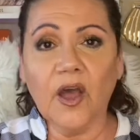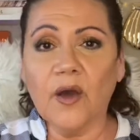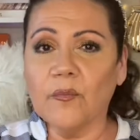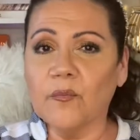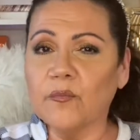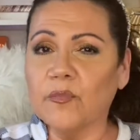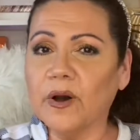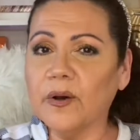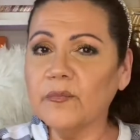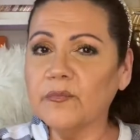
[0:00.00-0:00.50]

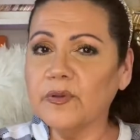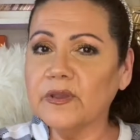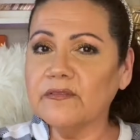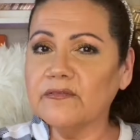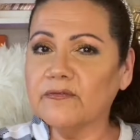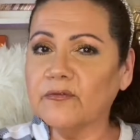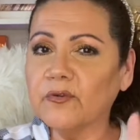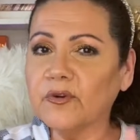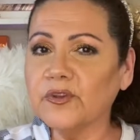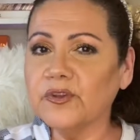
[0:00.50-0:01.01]
But
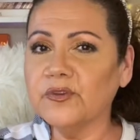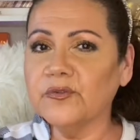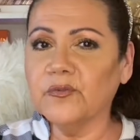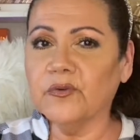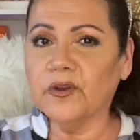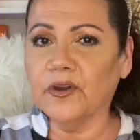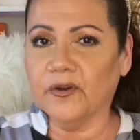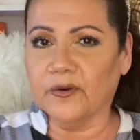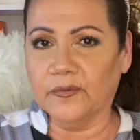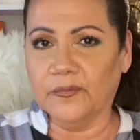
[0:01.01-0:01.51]
before you
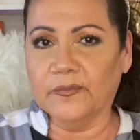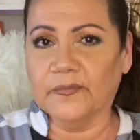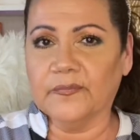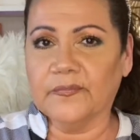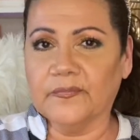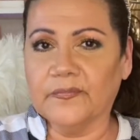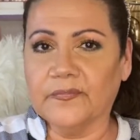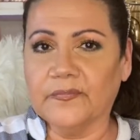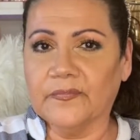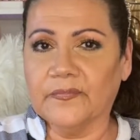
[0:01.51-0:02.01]
go,
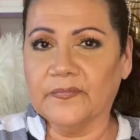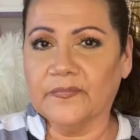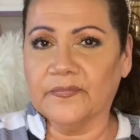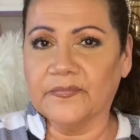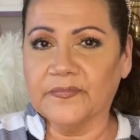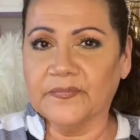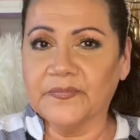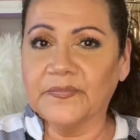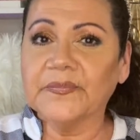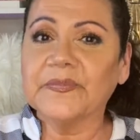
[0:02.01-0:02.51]

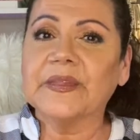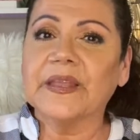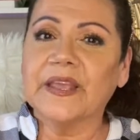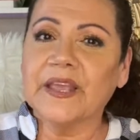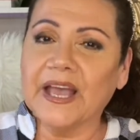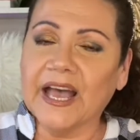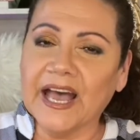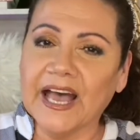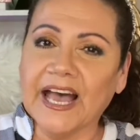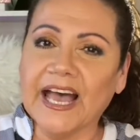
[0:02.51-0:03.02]

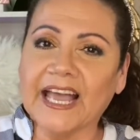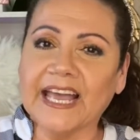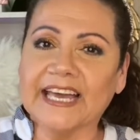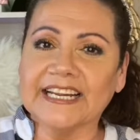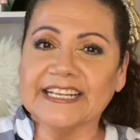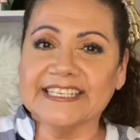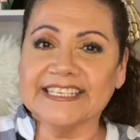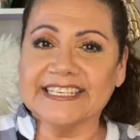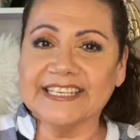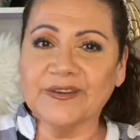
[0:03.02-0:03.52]
I got a
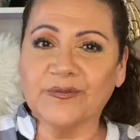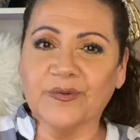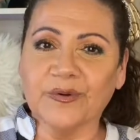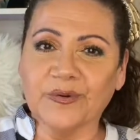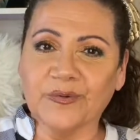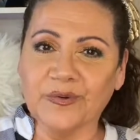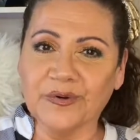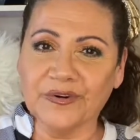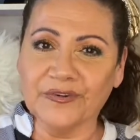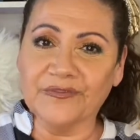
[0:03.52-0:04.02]

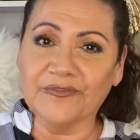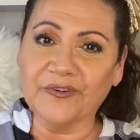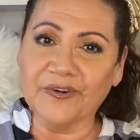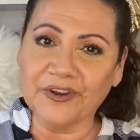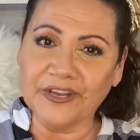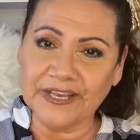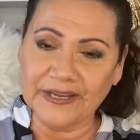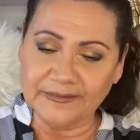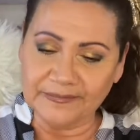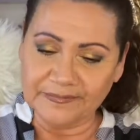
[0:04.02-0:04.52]
secret word for you.